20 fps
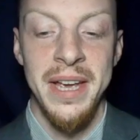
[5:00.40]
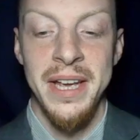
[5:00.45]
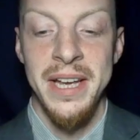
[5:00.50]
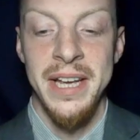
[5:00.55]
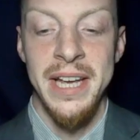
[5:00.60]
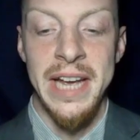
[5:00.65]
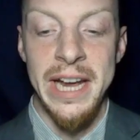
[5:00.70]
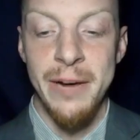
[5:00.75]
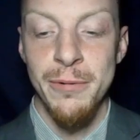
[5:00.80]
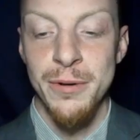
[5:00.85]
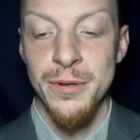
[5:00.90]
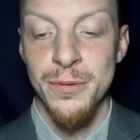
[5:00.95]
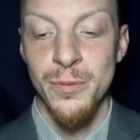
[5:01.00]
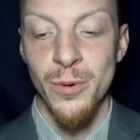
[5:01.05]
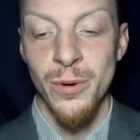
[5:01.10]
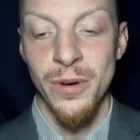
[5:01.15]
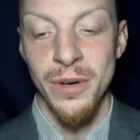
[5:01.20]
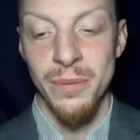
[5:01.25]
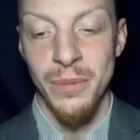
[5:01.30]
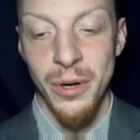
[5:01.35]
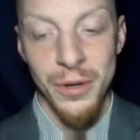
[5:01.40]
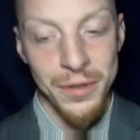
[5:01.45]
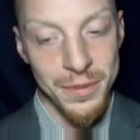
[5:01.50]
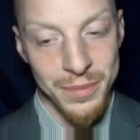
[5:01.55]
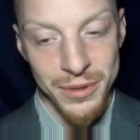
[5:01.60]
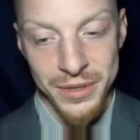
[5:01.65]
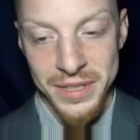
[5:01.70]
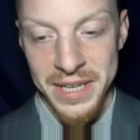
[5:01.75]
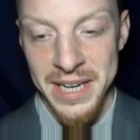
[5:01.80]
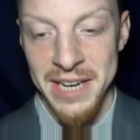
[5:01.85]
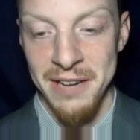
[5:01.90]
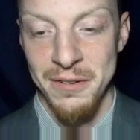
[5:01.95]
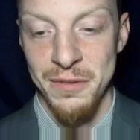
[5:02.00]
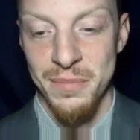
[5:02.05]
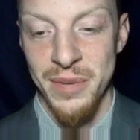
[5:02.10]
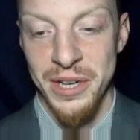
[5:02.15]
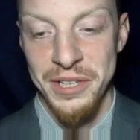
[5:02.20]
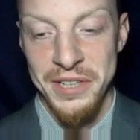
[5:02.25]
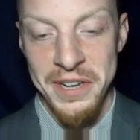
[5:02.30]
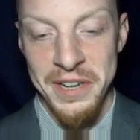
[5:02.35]
He was warned multiple times
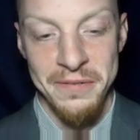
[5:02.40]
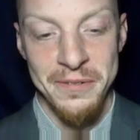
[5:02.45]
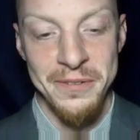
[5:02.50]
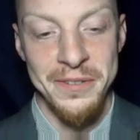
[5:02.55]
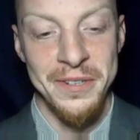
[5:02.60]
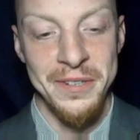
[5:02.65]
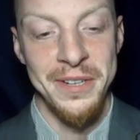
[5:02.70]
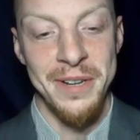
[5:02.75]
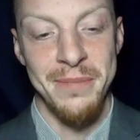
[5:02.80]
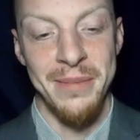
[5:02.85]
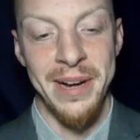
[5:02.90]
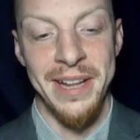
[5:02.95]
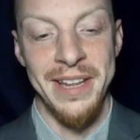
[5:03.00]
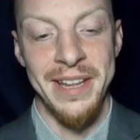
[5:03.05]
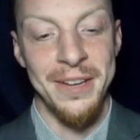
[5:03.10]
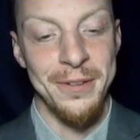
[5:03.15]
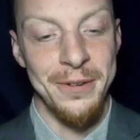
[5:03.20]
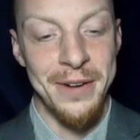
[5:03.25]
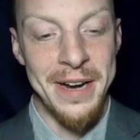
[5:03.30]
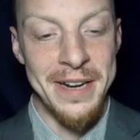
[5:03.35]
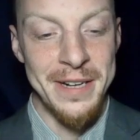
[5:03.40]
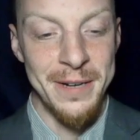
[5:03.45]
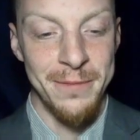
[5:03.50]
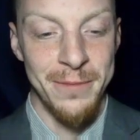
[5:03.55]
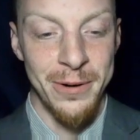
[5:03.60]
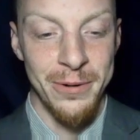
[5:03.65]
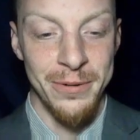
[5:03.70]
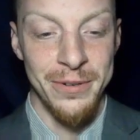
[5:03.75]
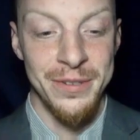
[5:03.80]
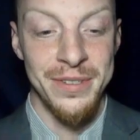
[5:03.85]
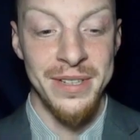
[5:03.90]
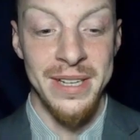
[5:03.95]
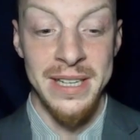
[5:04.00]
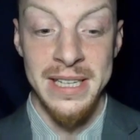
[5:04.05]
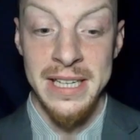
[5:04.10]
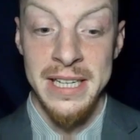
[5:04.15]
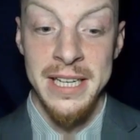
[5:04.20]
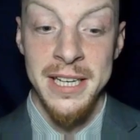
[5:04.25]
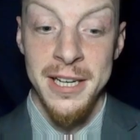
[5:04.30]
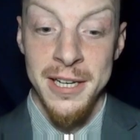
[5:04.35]
by Jefferson and by the other anti-federalists that
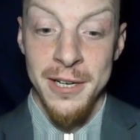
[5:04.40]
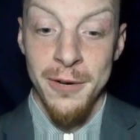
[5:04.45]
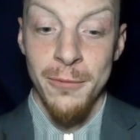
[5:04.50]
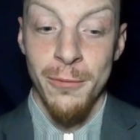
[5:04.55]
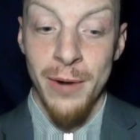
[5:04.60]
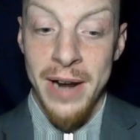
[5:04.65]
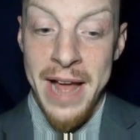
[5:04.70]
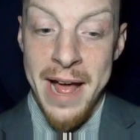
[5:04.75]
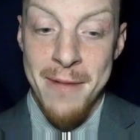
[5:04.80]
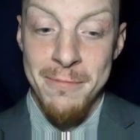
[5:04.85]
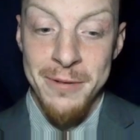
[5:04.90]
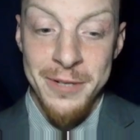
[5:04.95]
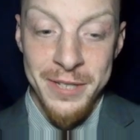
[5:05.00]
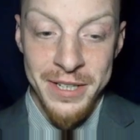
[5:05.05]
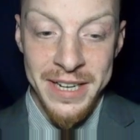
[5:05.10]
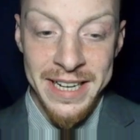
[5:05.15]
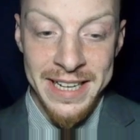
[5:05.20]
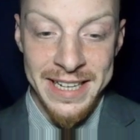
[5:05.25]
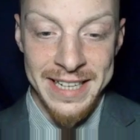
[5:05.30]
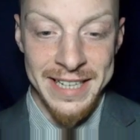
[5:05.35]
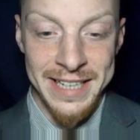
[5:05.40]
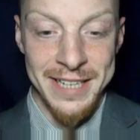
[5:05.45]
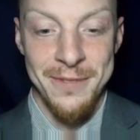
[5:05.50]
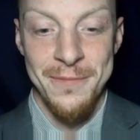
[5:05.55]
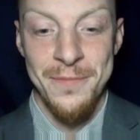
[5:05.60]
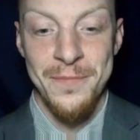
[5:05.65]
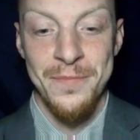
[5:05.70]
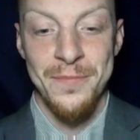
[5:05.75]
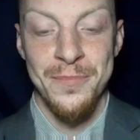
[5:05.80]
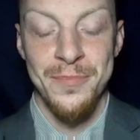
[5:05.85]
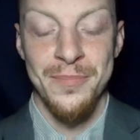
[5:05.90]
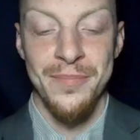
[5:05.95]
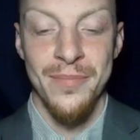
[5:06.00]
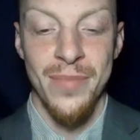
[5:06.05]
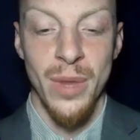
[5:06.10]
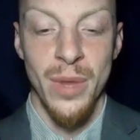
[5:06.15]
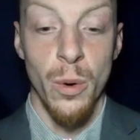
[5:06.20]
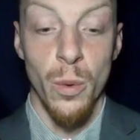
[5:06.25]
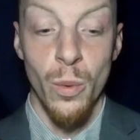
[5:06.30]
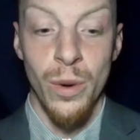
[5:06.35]
what happened today,
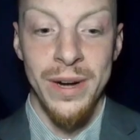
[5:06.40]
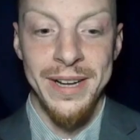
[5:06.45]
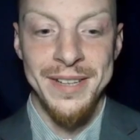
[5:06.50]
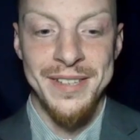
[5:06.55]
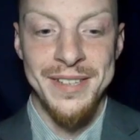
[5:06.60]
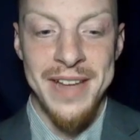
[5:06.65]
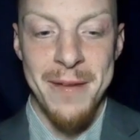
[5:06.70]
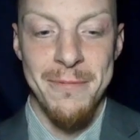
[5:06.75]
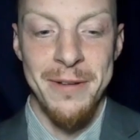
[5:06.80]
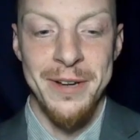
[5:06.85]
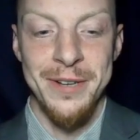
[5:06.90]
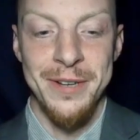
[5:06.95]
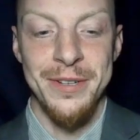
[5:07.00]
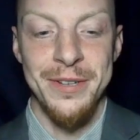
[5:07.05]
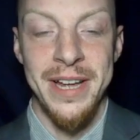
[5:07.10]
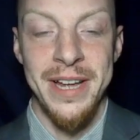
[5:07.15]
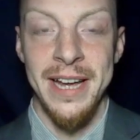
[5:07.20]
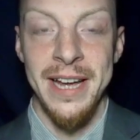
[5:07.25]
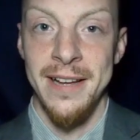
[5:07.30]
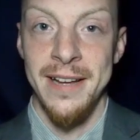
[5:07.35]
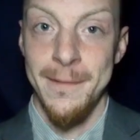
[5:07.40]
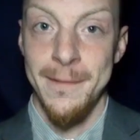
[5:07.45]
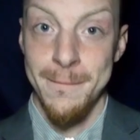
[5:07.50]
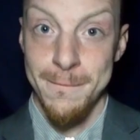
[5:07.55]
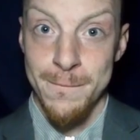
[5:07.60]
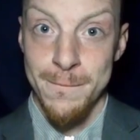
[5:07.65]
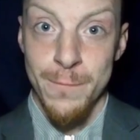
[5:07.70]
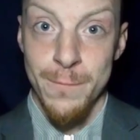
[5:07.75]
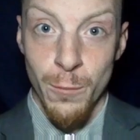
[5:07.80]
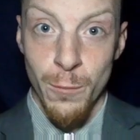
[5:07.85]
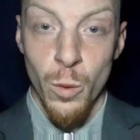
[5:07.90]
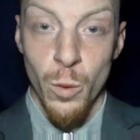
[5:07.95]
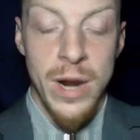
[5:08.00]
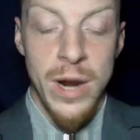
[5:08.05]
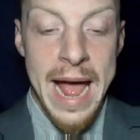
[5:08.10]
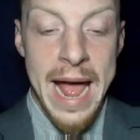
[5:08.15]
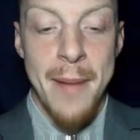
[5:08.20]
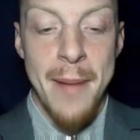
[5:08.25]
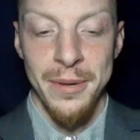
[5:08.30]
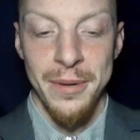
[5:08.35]
or what is happening today, would
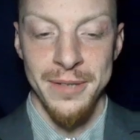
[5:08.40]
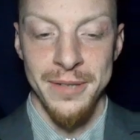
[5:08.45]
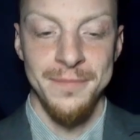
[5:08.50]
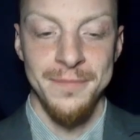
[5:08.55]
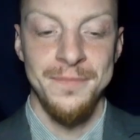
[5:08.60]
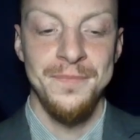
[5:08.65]
happen.